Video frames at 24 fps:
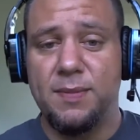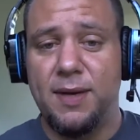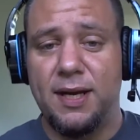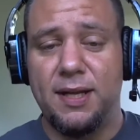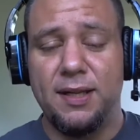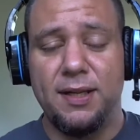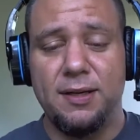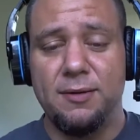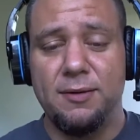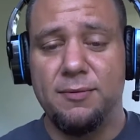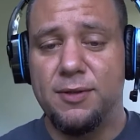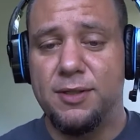
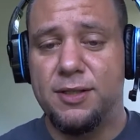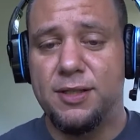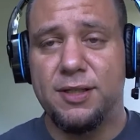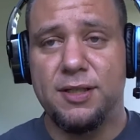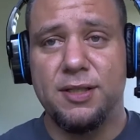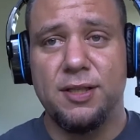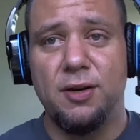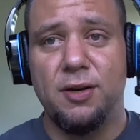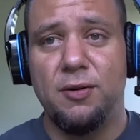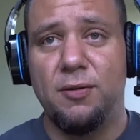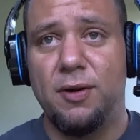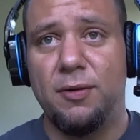Man, they were
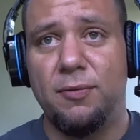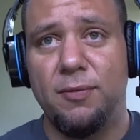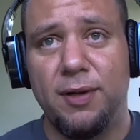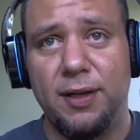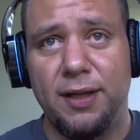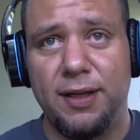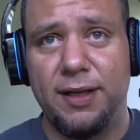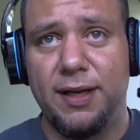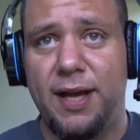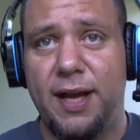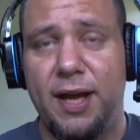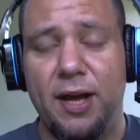just so
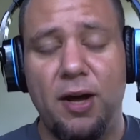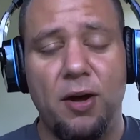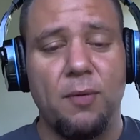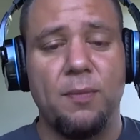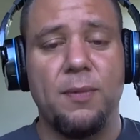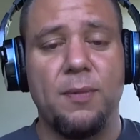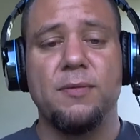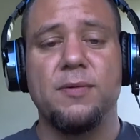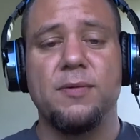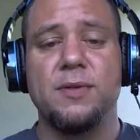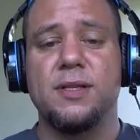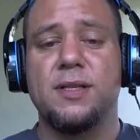unwilling to
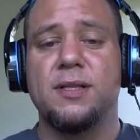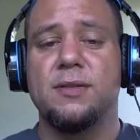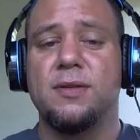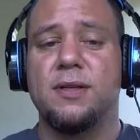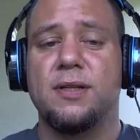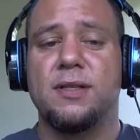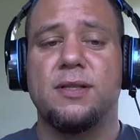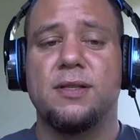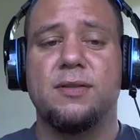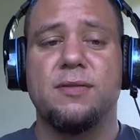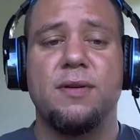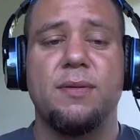help. It was
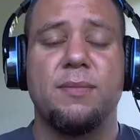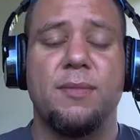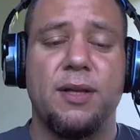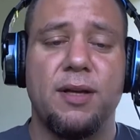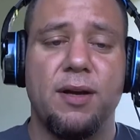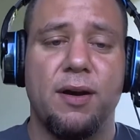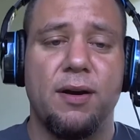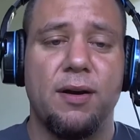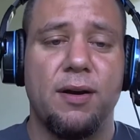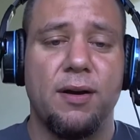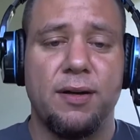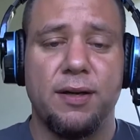extremely
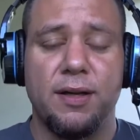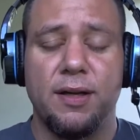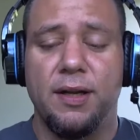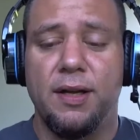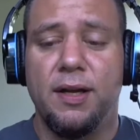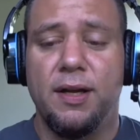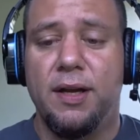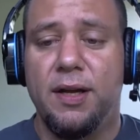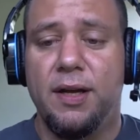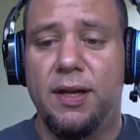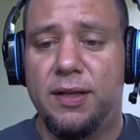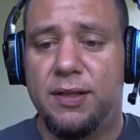hard
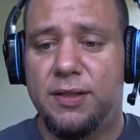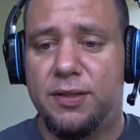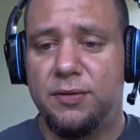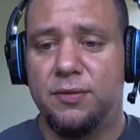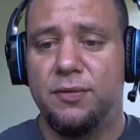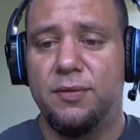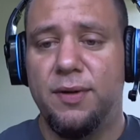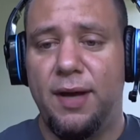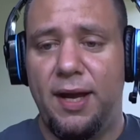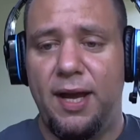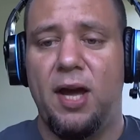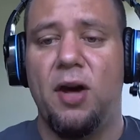
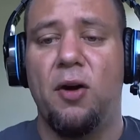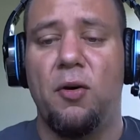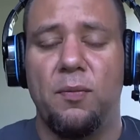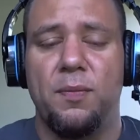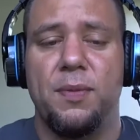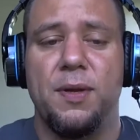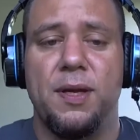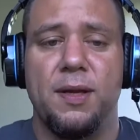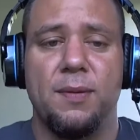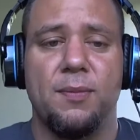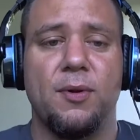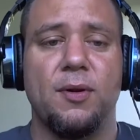to
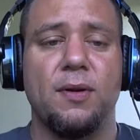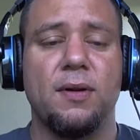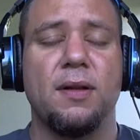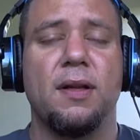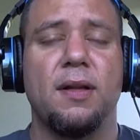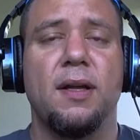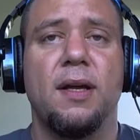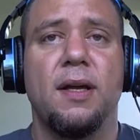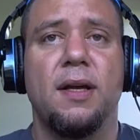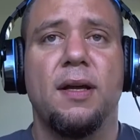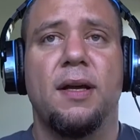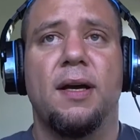help people.
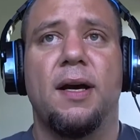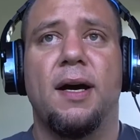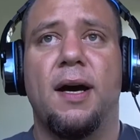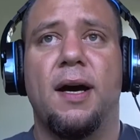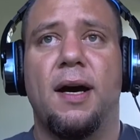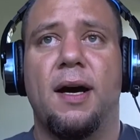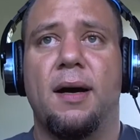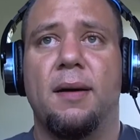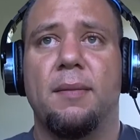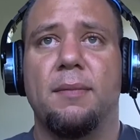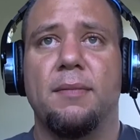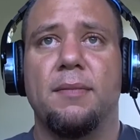
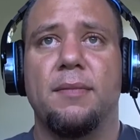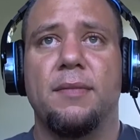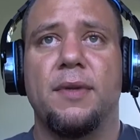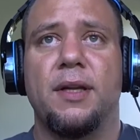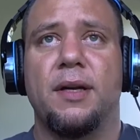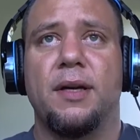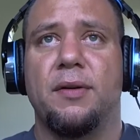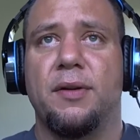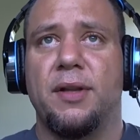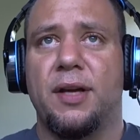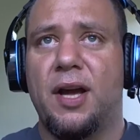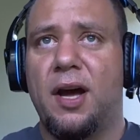Um,
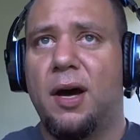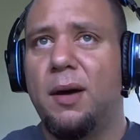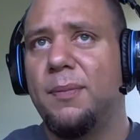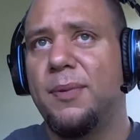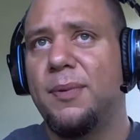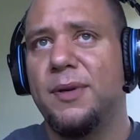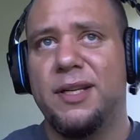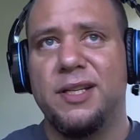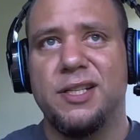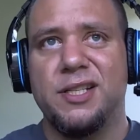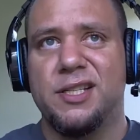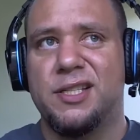you know, the
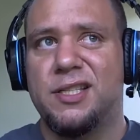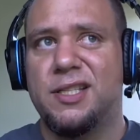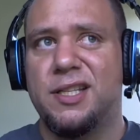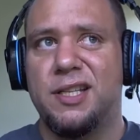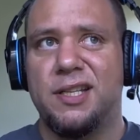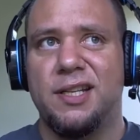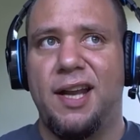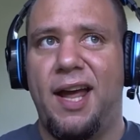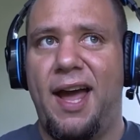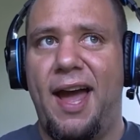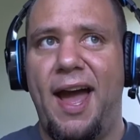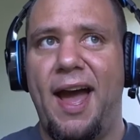company just
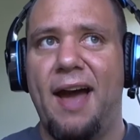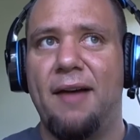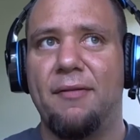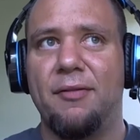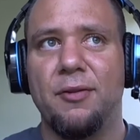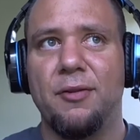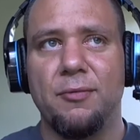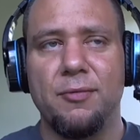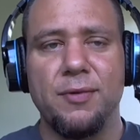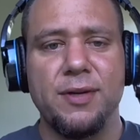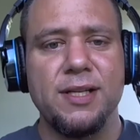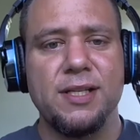didn't have
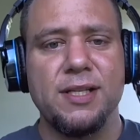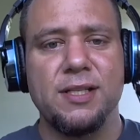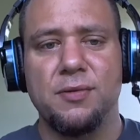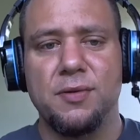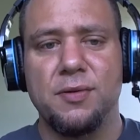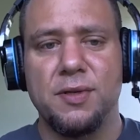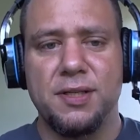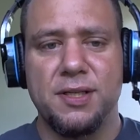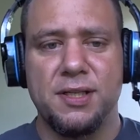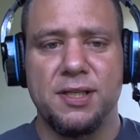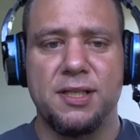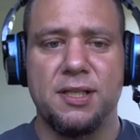the
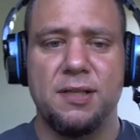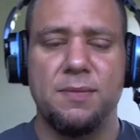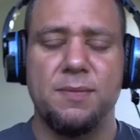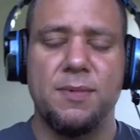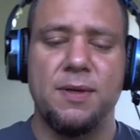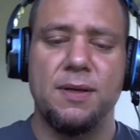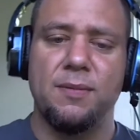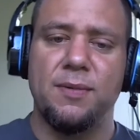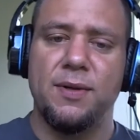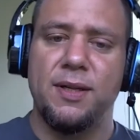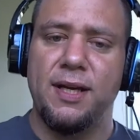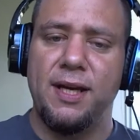resources to
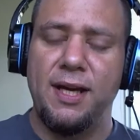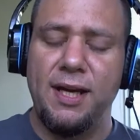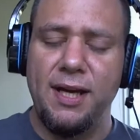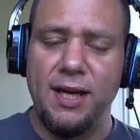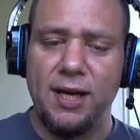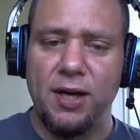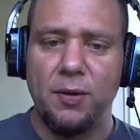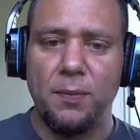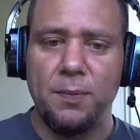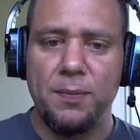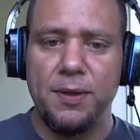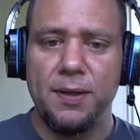be able to
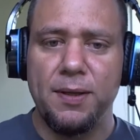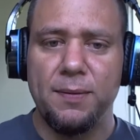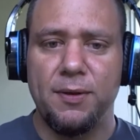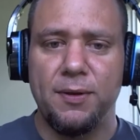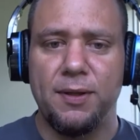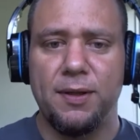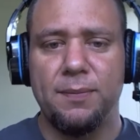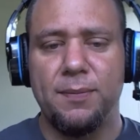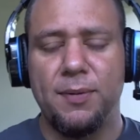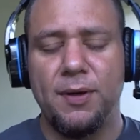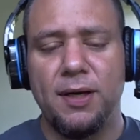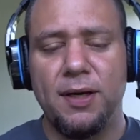help people
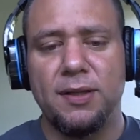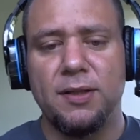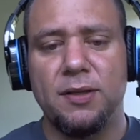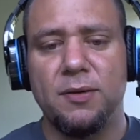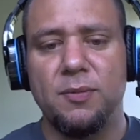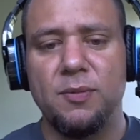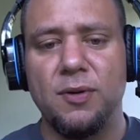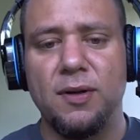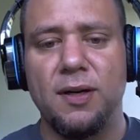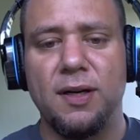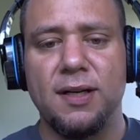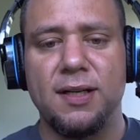that bought their
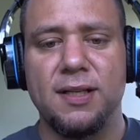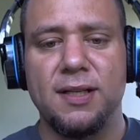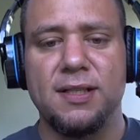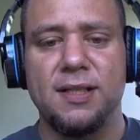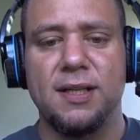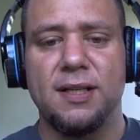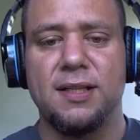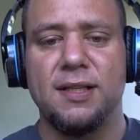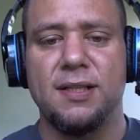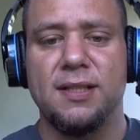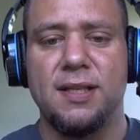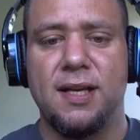products
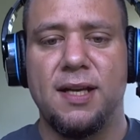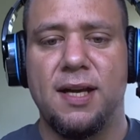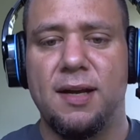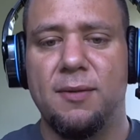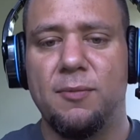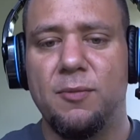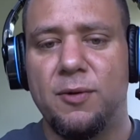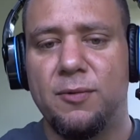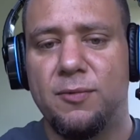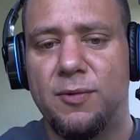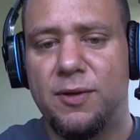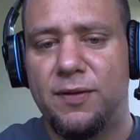at the
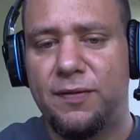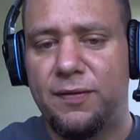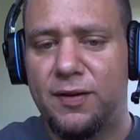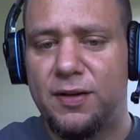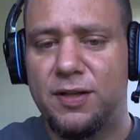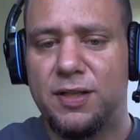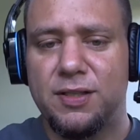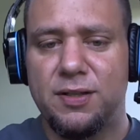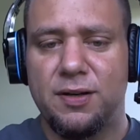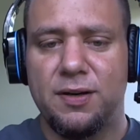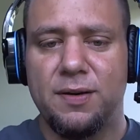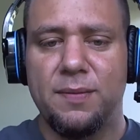time when we
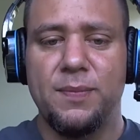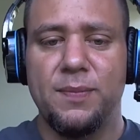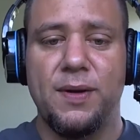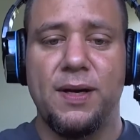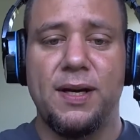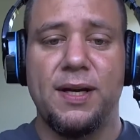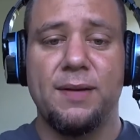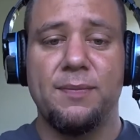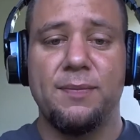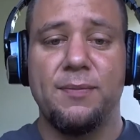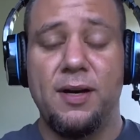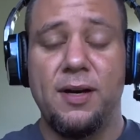first started
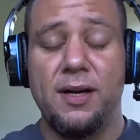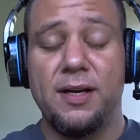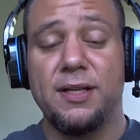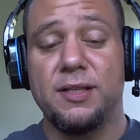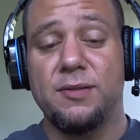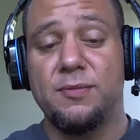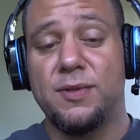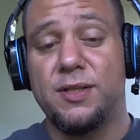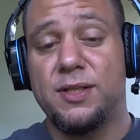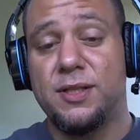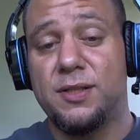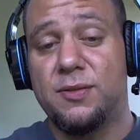buying
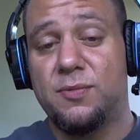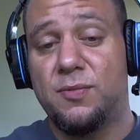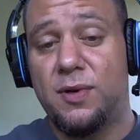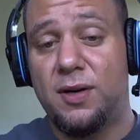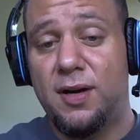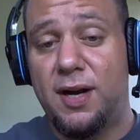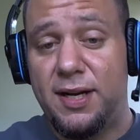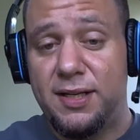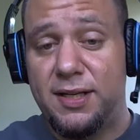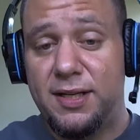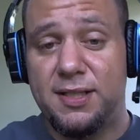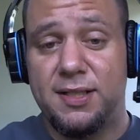products, which is
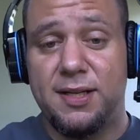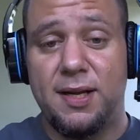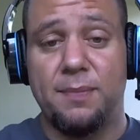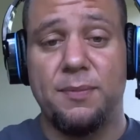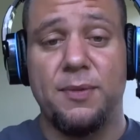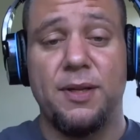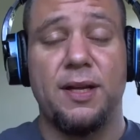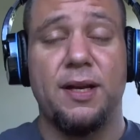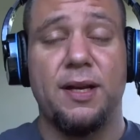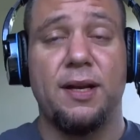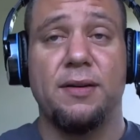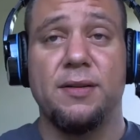where I
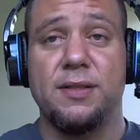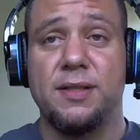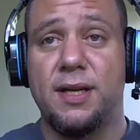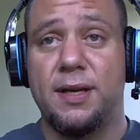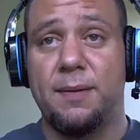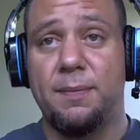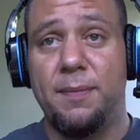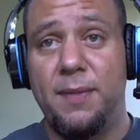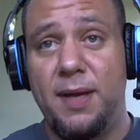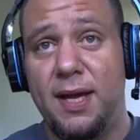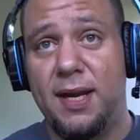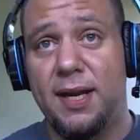stepped in. I was
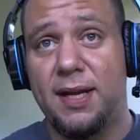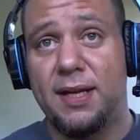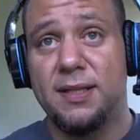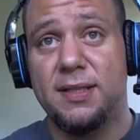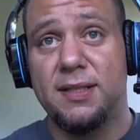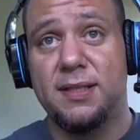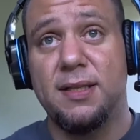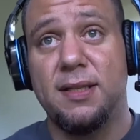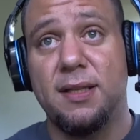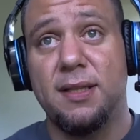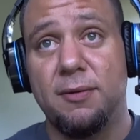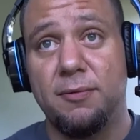like, man, I can
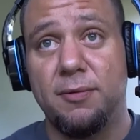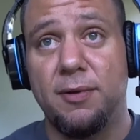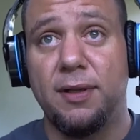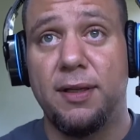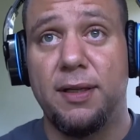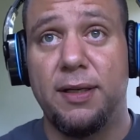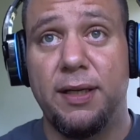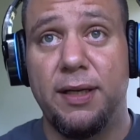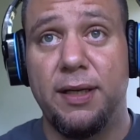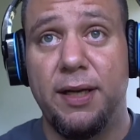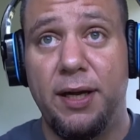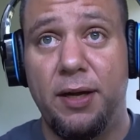see they
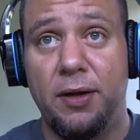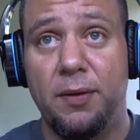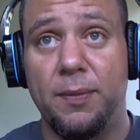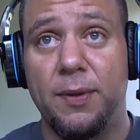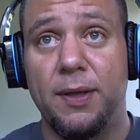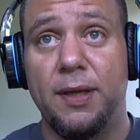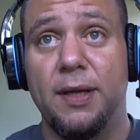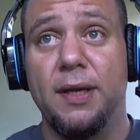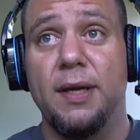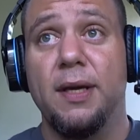really need help.